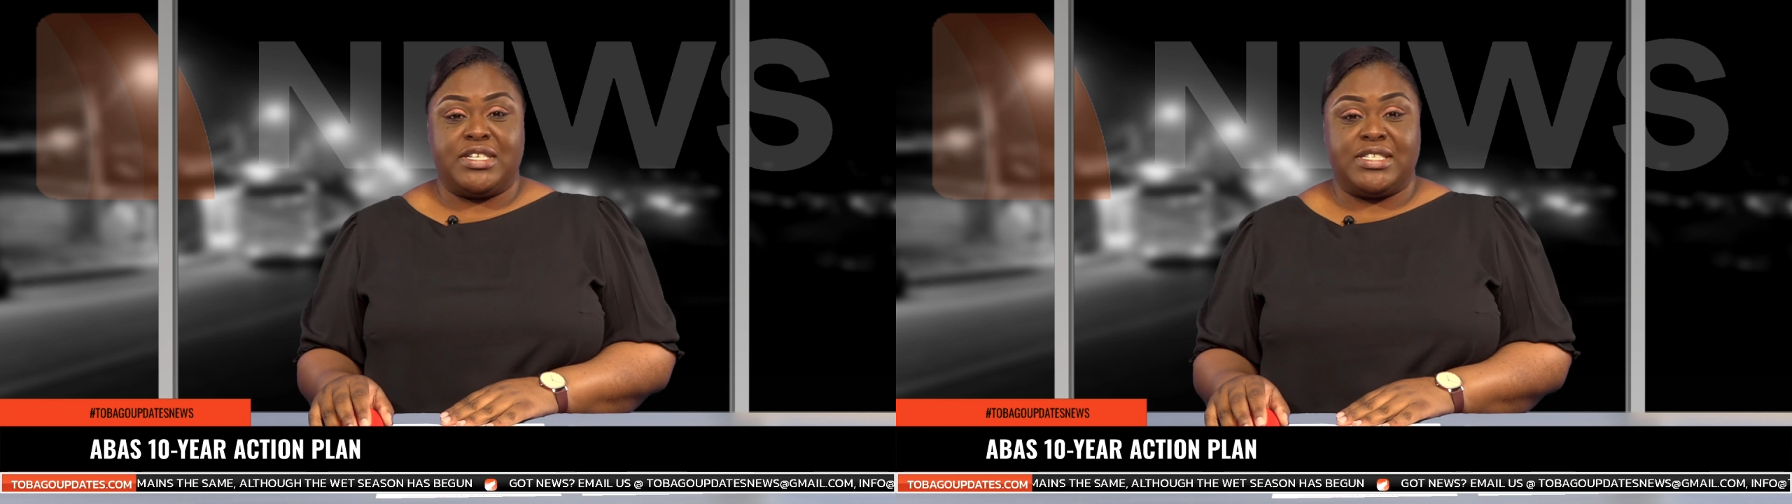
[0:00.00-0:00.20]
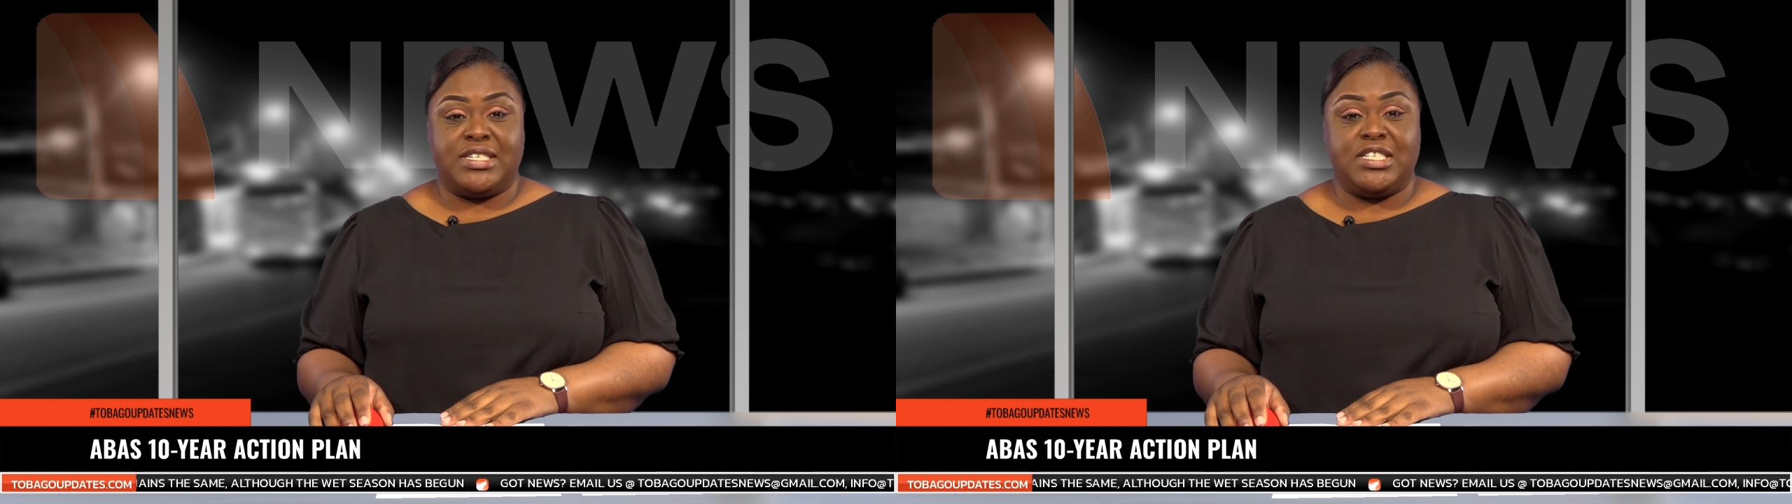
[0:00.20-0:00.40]

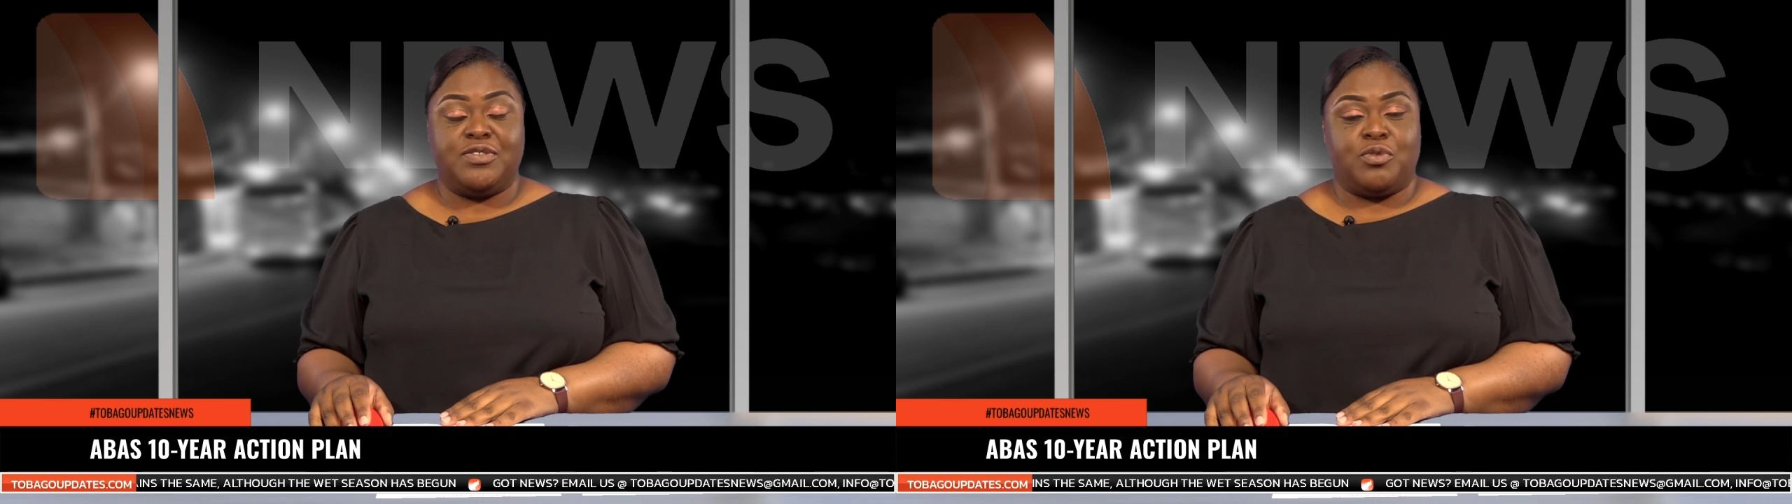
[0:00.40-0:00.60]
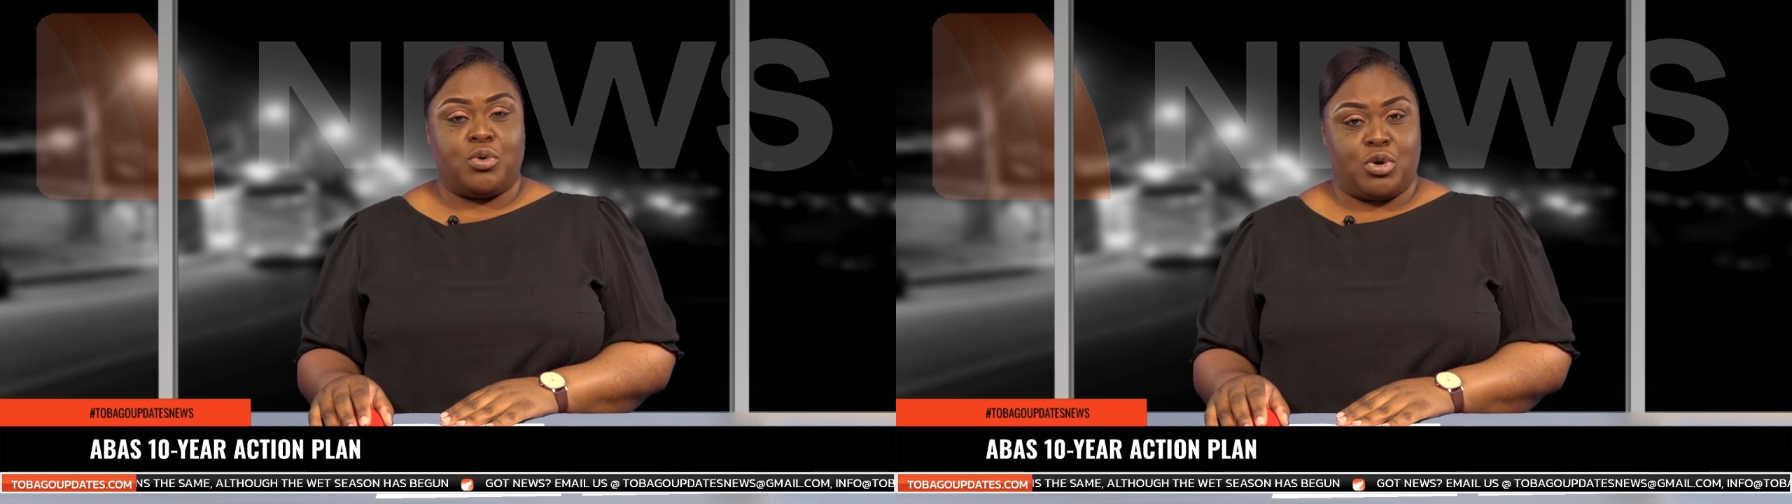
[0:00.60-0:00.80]

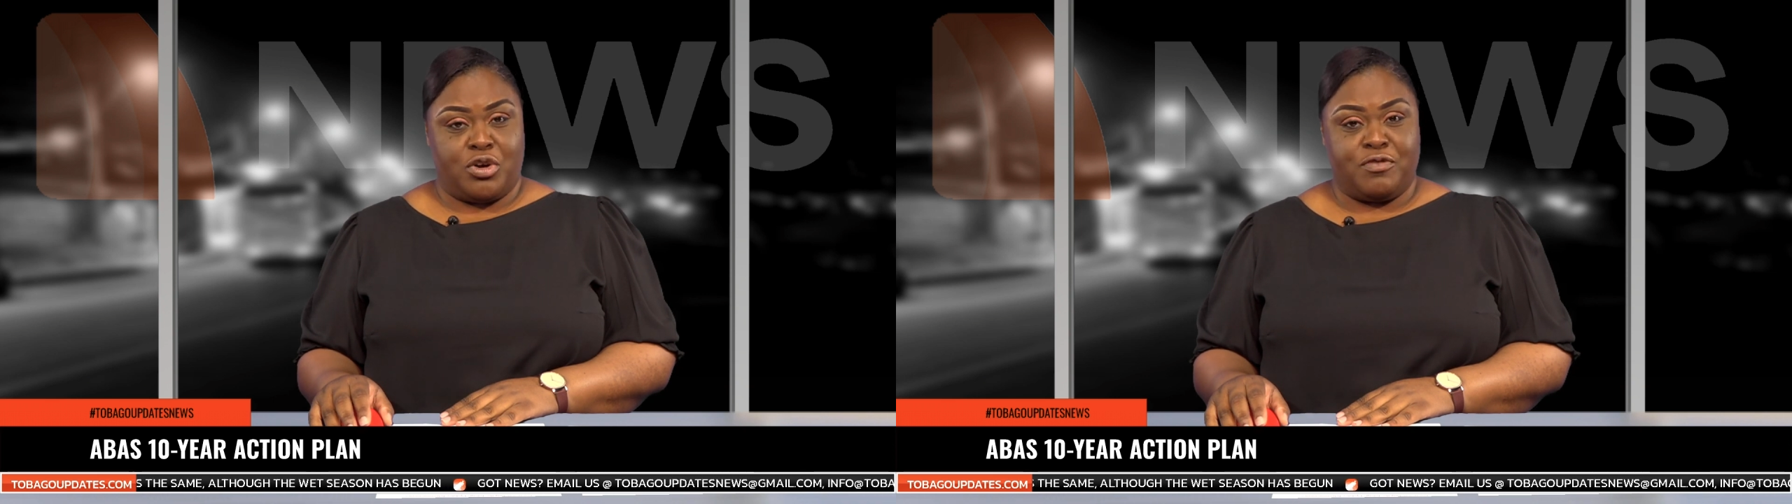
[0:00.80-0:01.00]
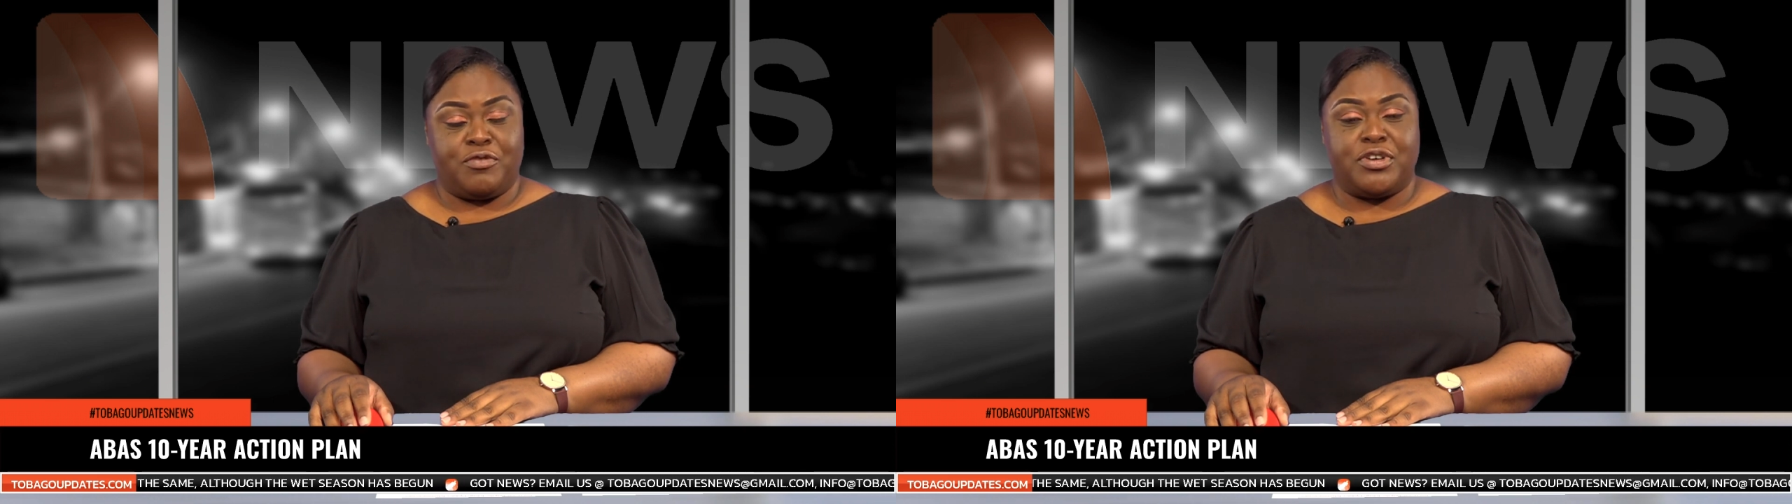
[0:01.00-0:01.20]
SIDS4
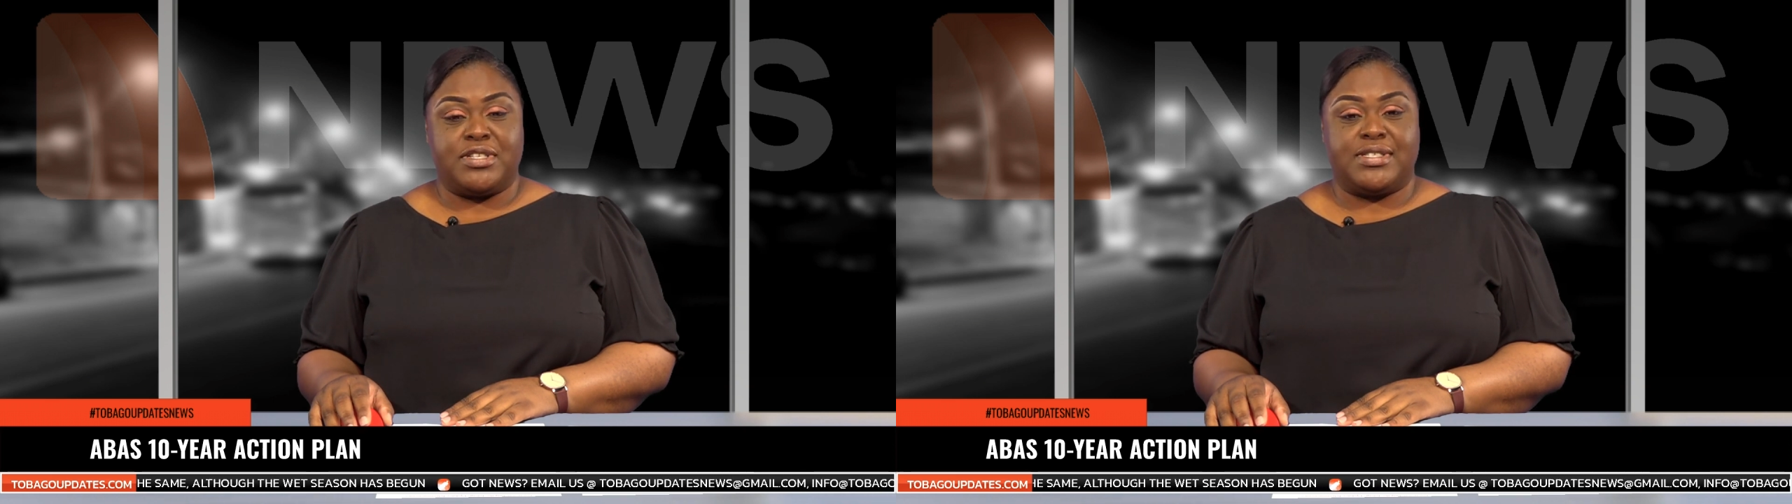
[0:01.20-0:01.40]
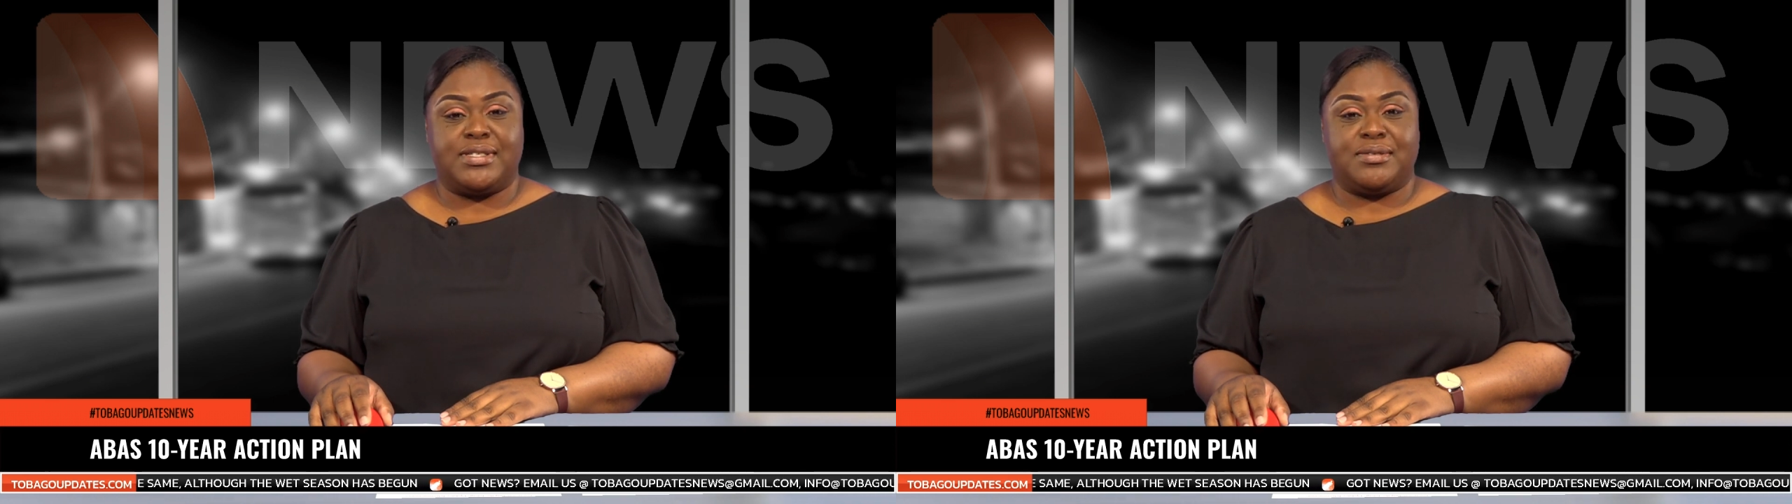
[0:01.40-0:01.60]

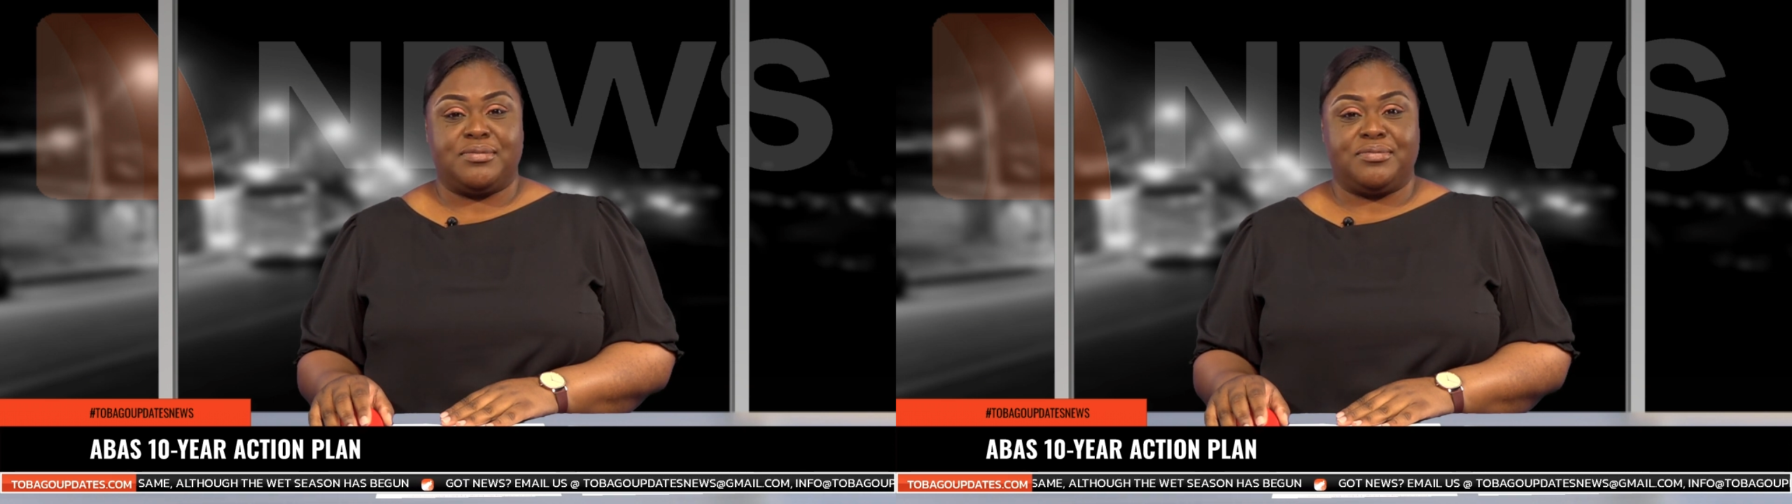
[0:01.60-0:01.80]
conference.